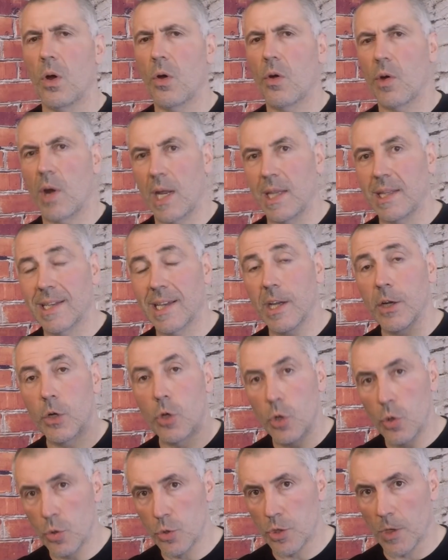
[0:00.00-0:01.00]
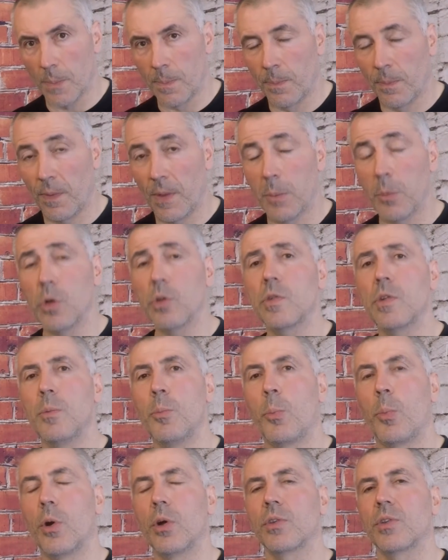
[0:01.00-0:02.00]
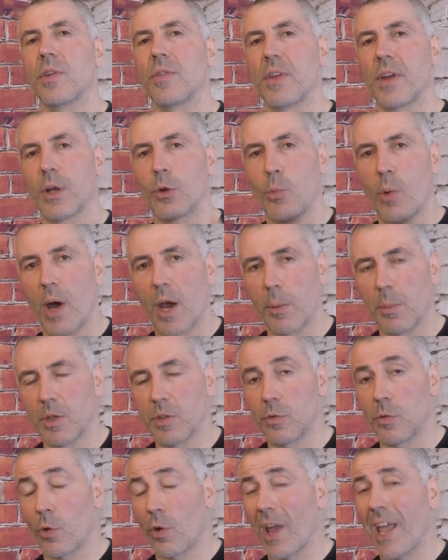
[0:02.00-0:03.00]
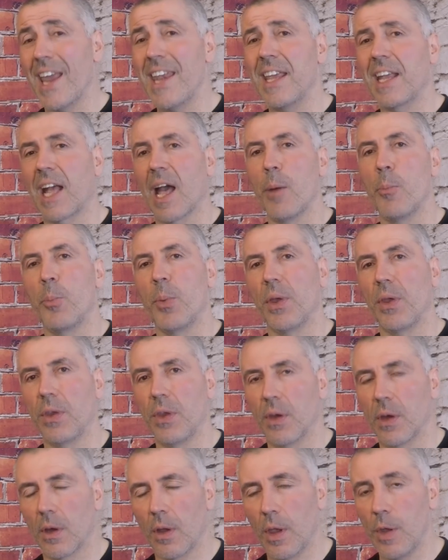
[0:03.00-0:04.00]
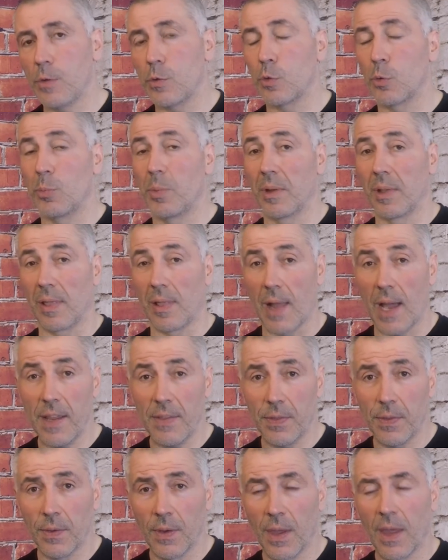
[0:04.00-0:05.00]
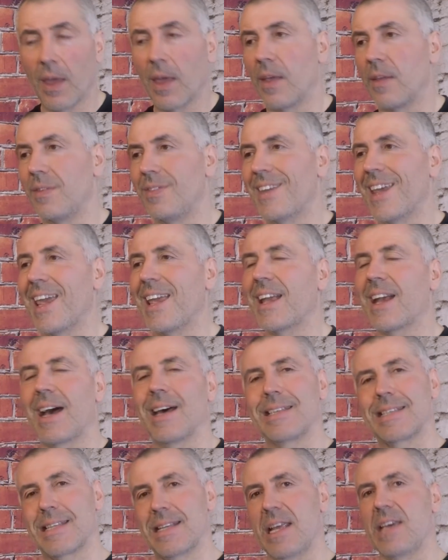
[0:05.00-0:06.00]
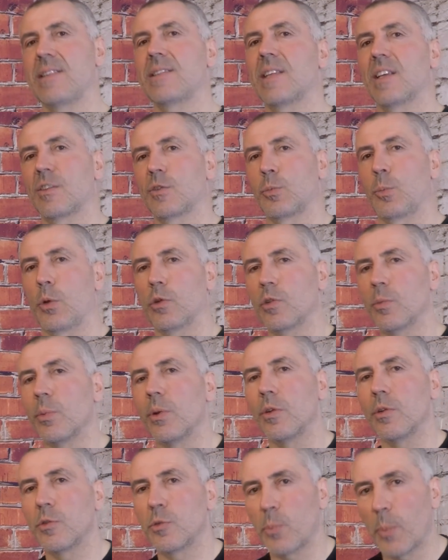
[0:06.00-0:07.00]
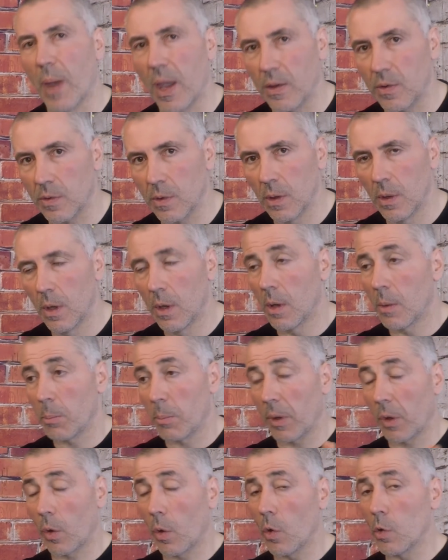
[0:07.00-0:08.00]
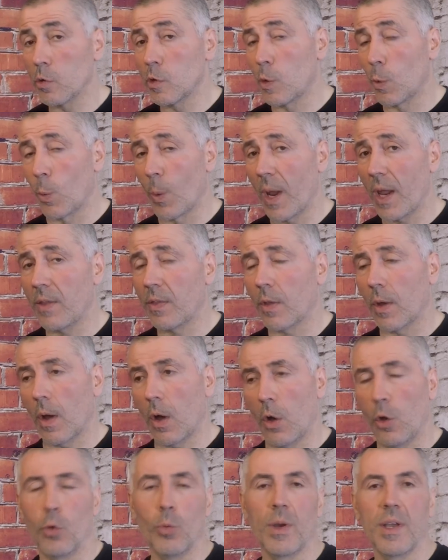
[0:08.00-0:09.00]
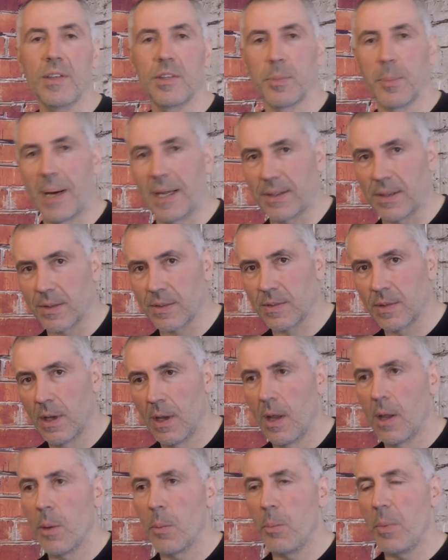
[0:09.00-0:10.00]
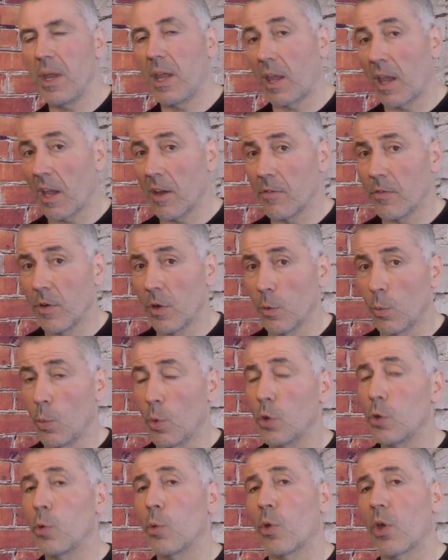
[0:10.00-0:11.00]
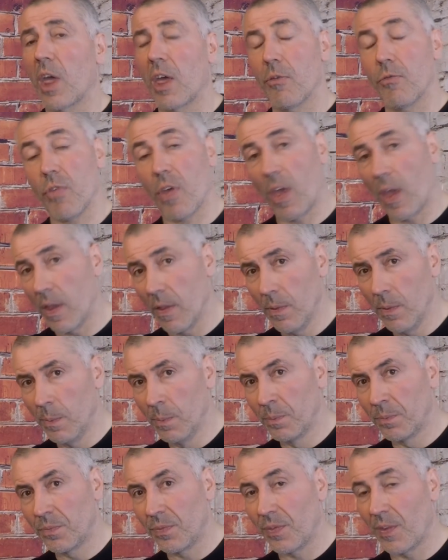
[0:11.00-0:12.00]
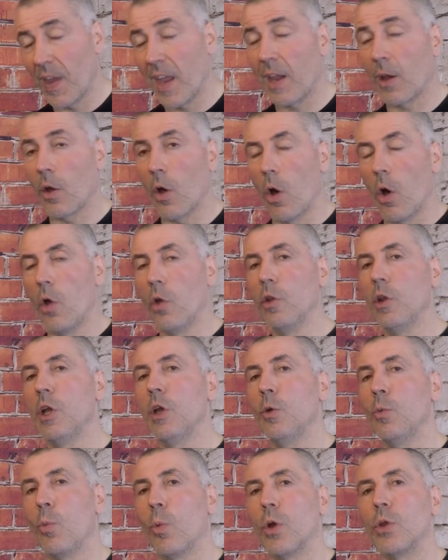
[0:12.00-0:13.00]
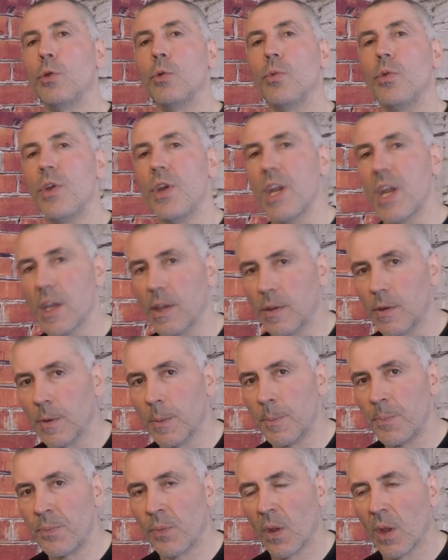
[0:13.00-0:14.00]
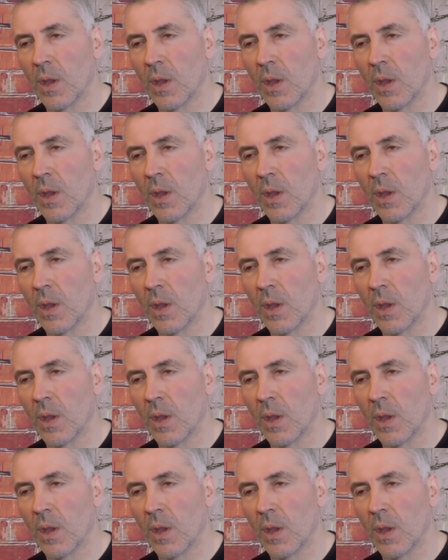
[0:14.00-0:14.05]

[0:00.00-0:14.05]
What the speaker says: Alright, conclusion. The most important requirements for any camping gear is to be light and take as less as possible space, because the weight always matters. Be careful what you have in, take only what you need.